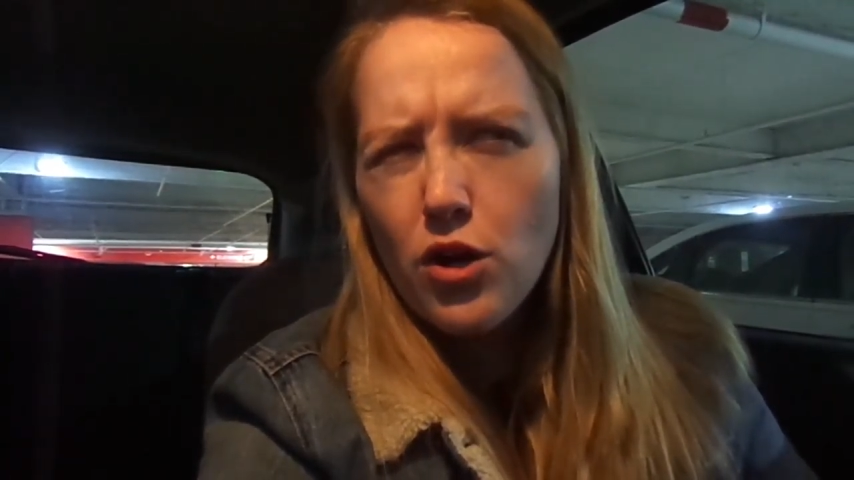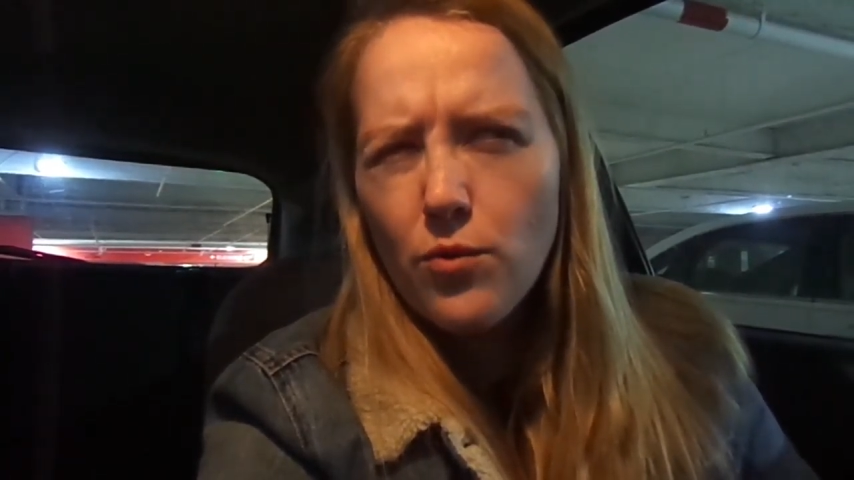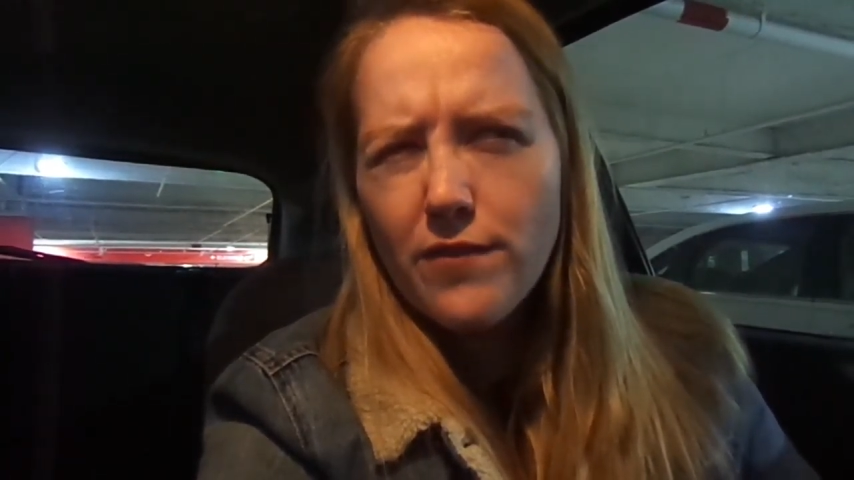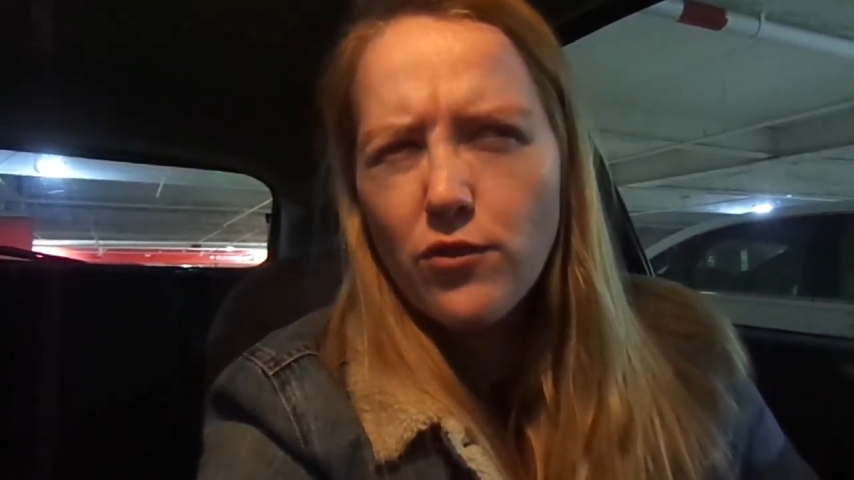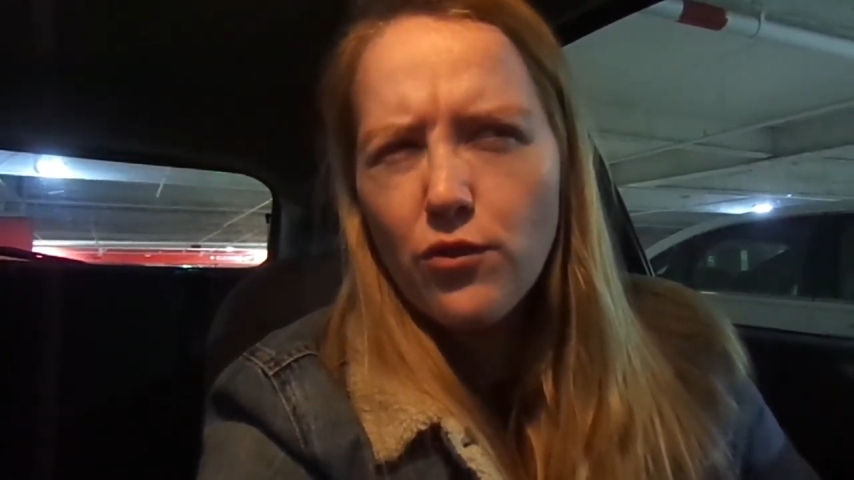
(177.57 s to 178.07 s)

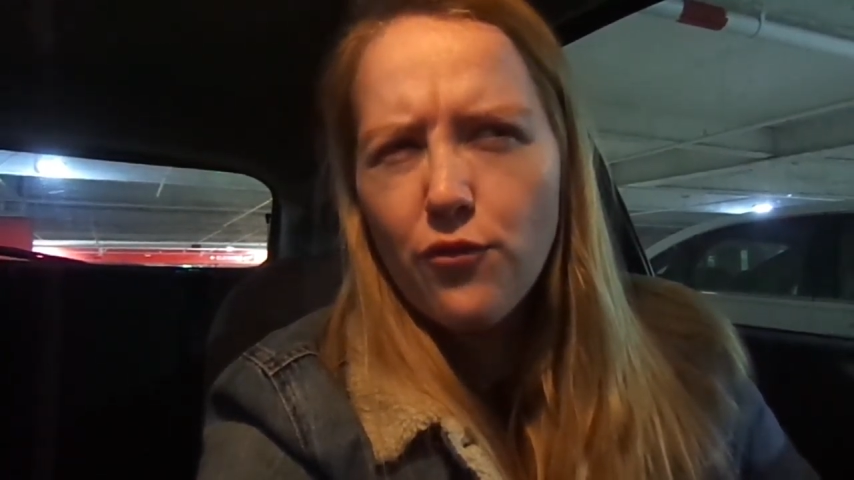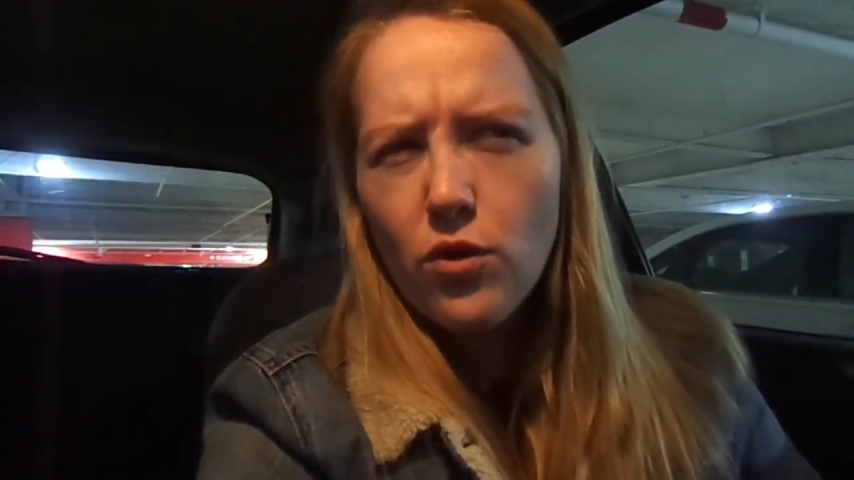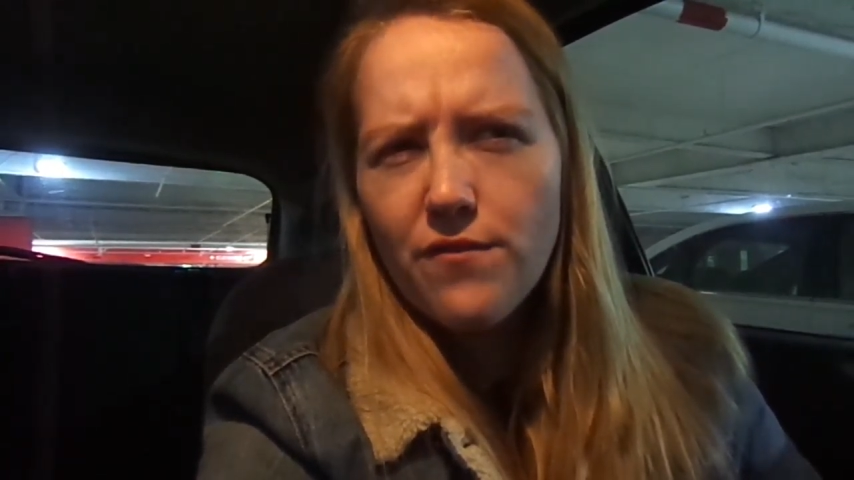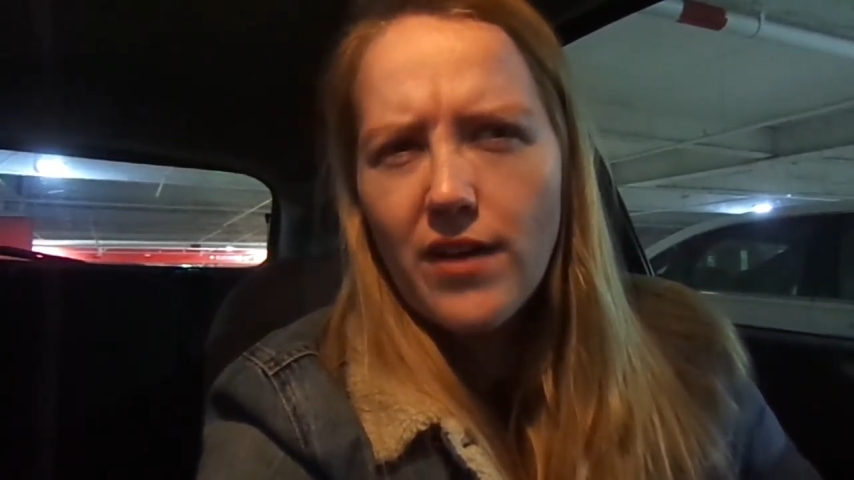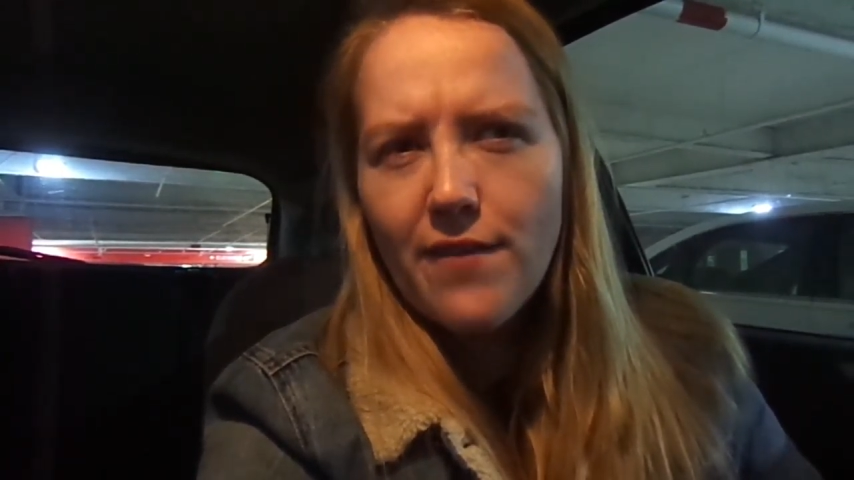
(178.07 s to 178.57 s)
We have to do 4
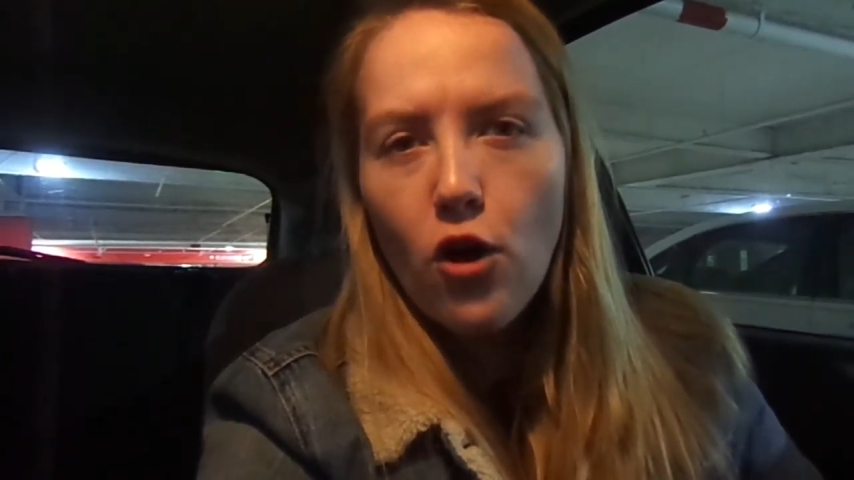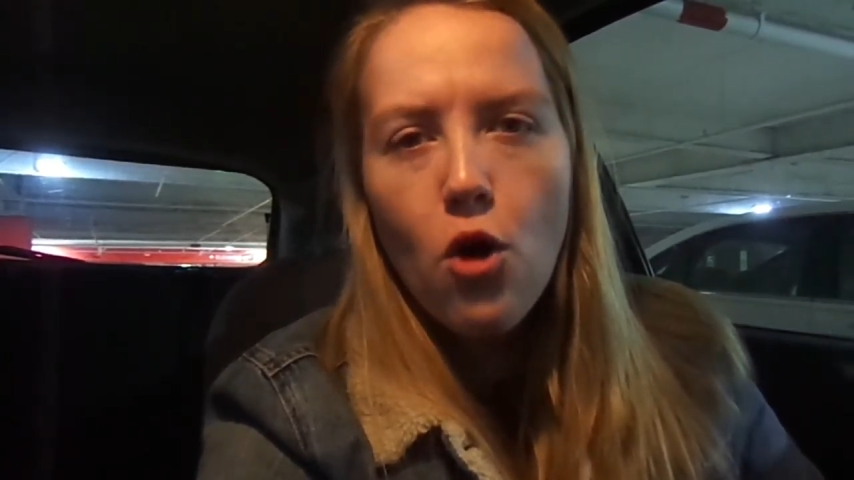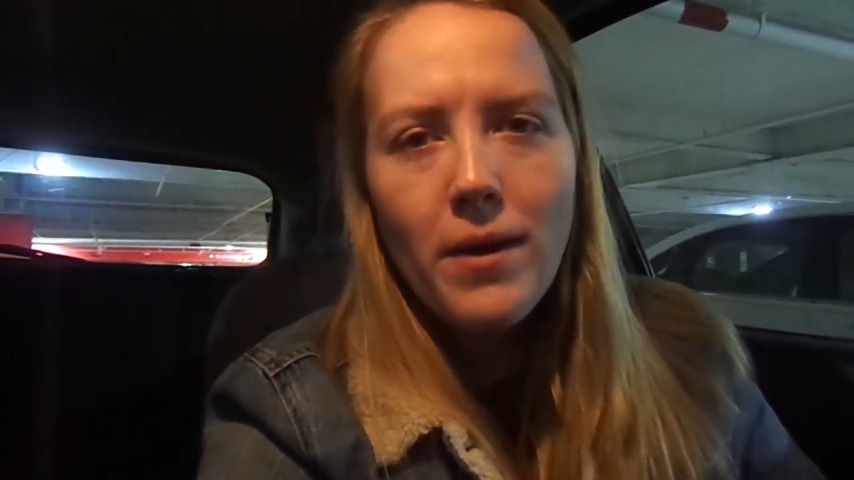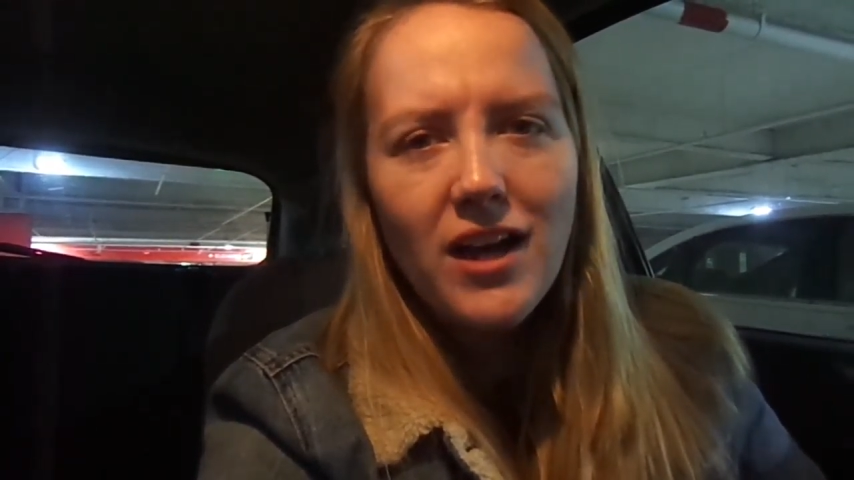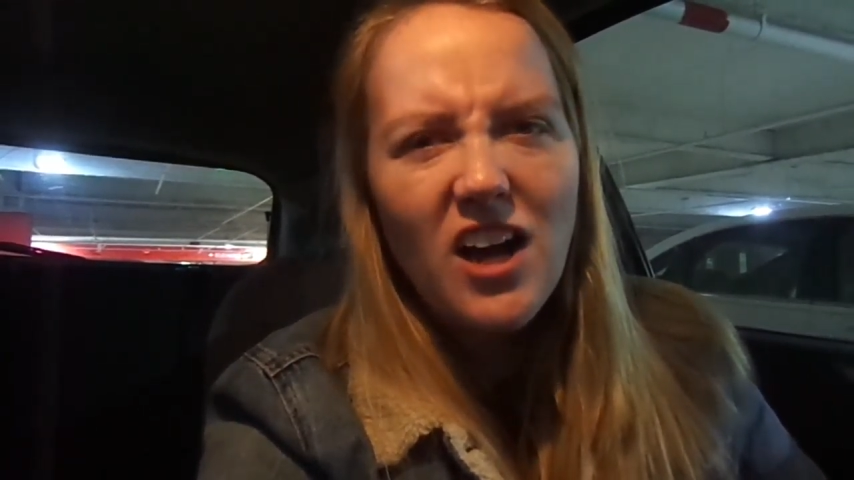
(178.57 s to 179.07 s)
and 5. Oh
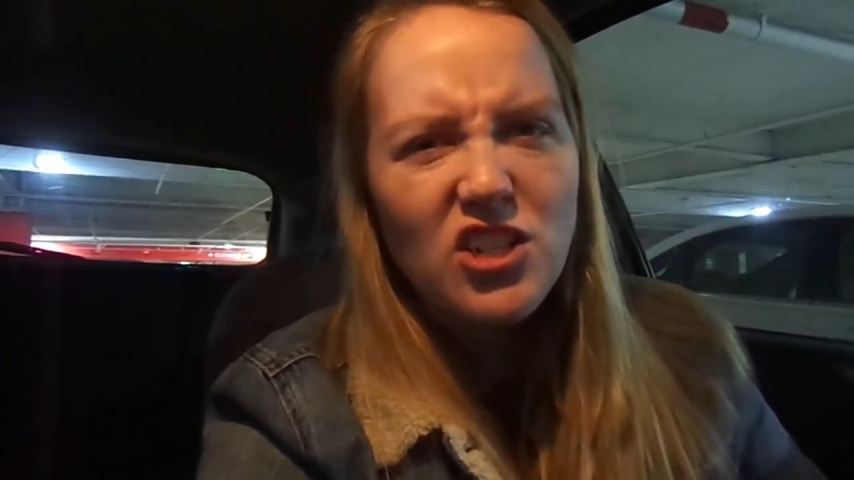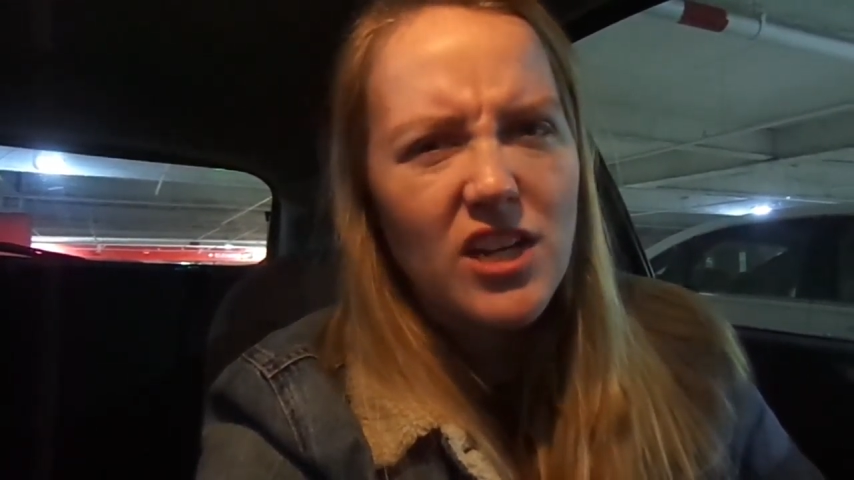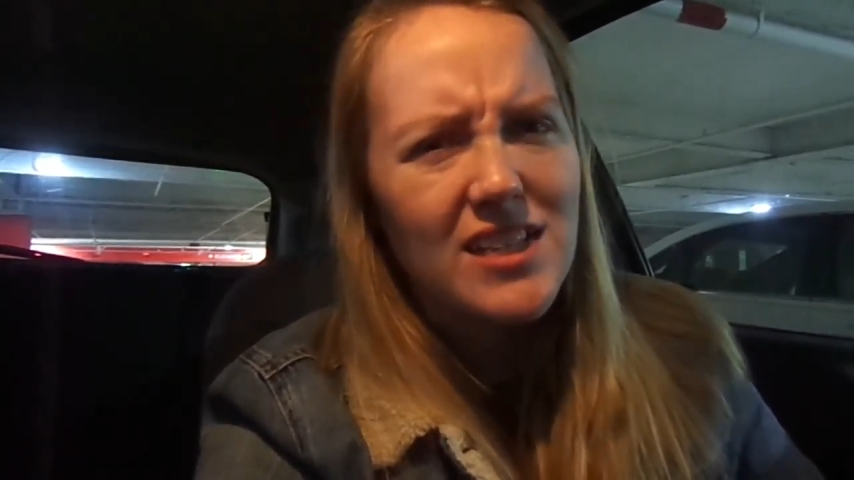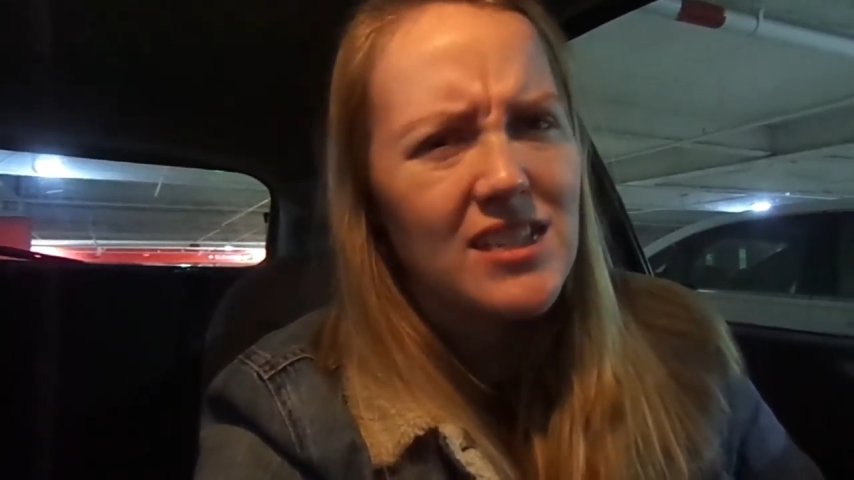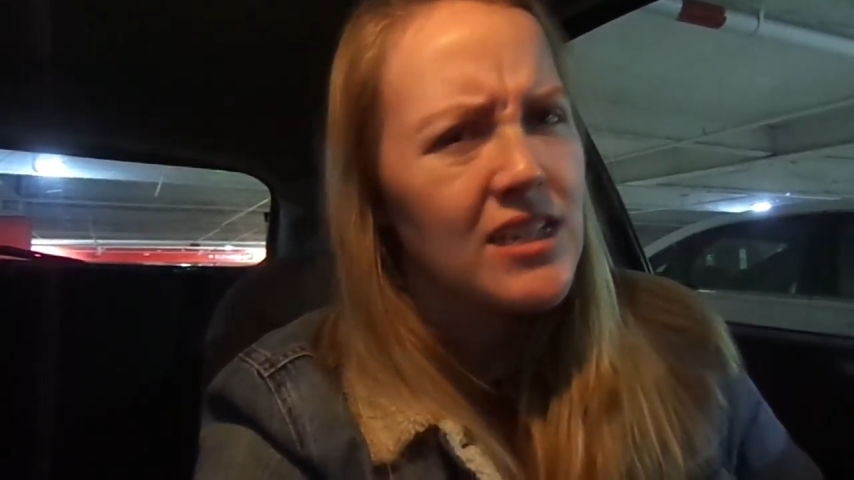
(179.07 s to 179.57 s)
my gosh,
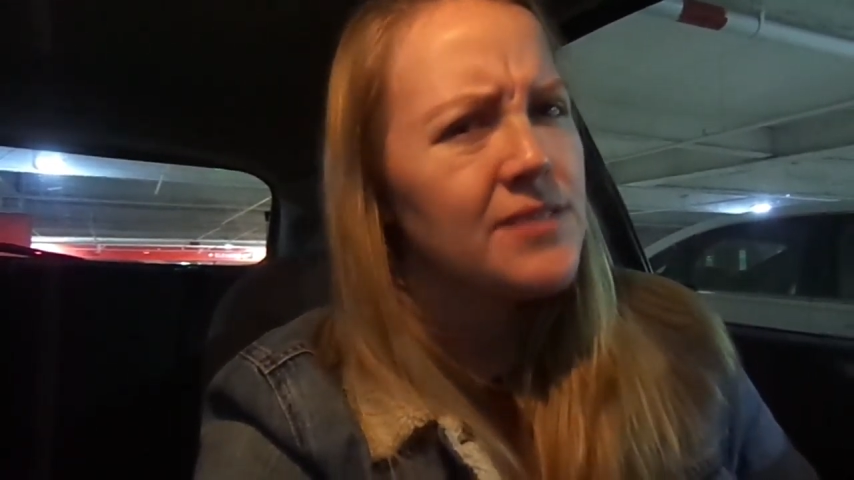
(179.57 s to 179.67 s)
it's